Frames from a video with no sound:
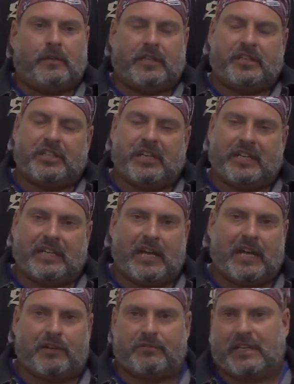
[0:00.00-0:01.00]
she had
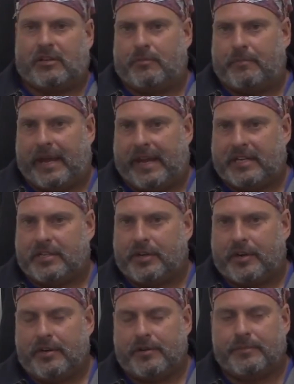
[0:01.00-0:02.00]
died, it was like on bad
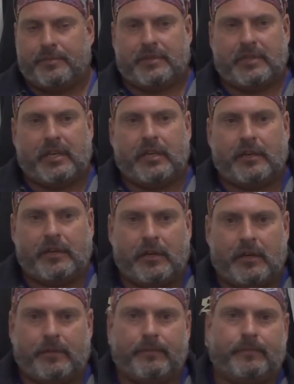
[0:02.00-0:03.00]
terms. And
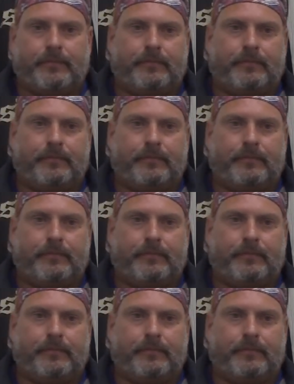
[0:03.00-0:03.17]
um,